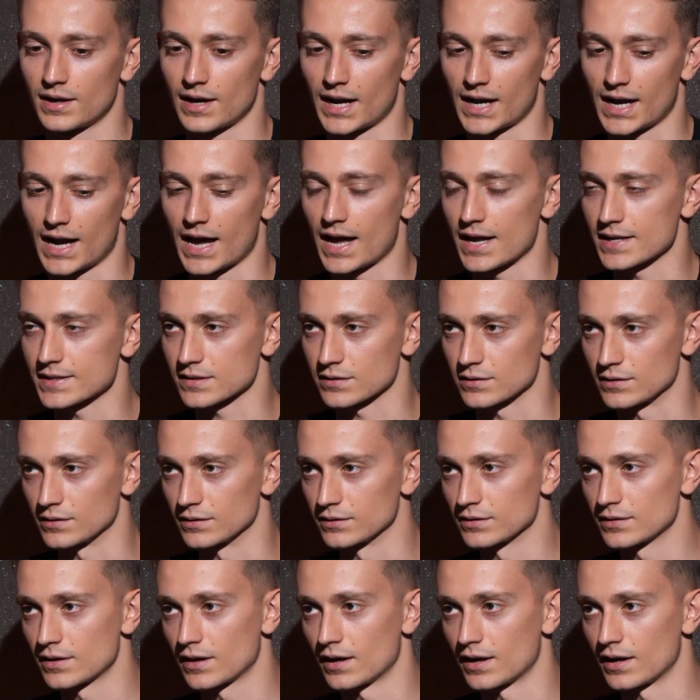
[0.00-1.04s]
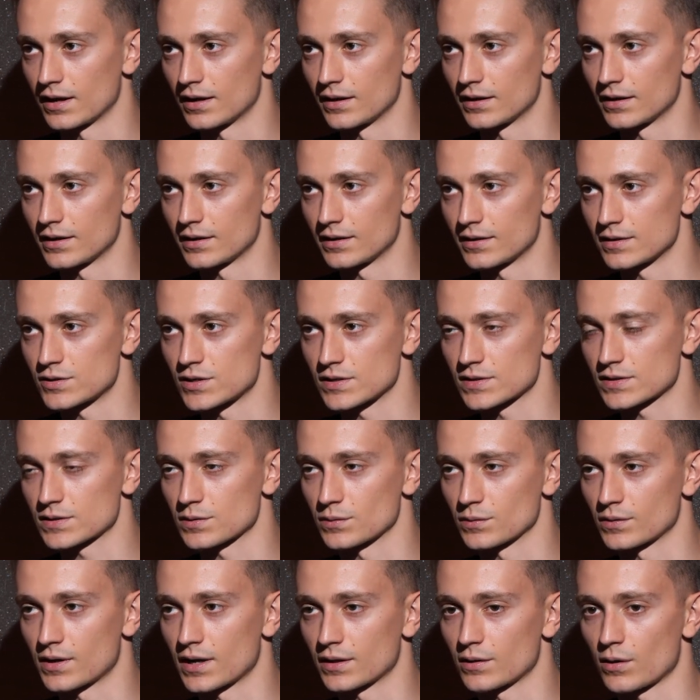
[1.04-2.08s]
a hassle just
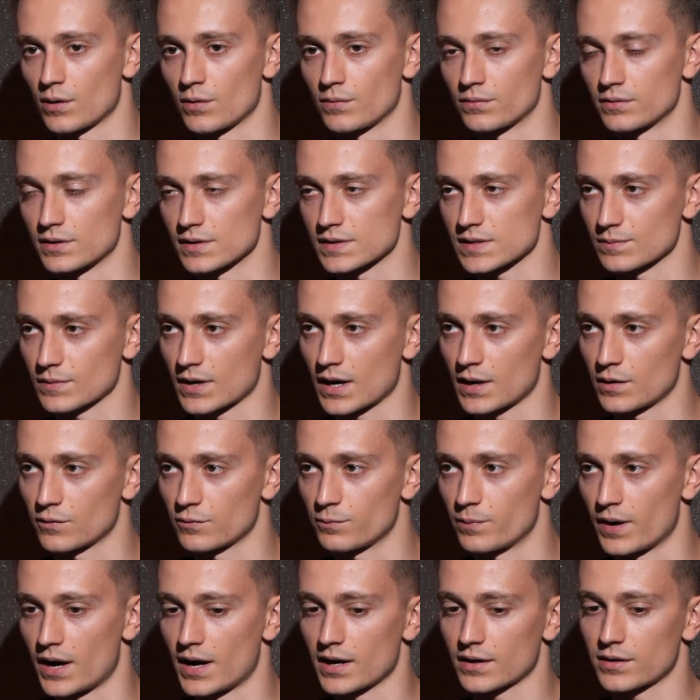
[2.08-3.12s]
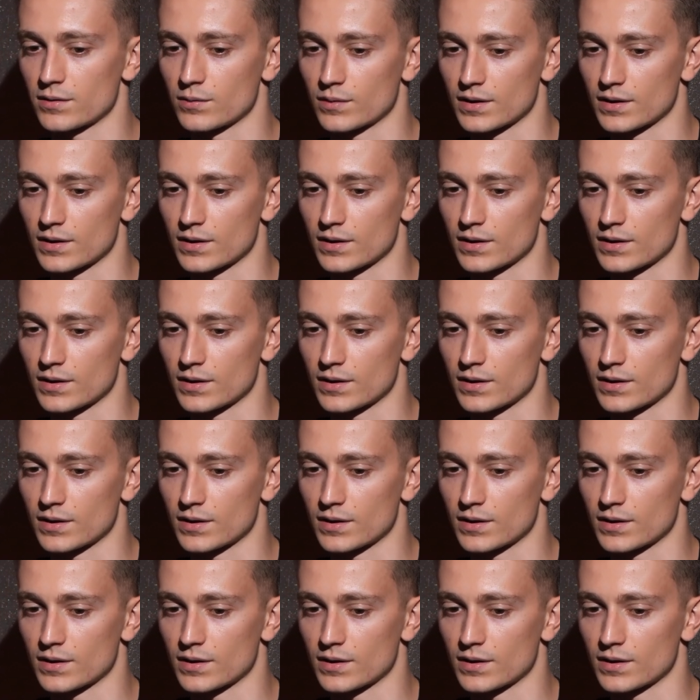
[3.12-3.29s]
to get over some kind of bug.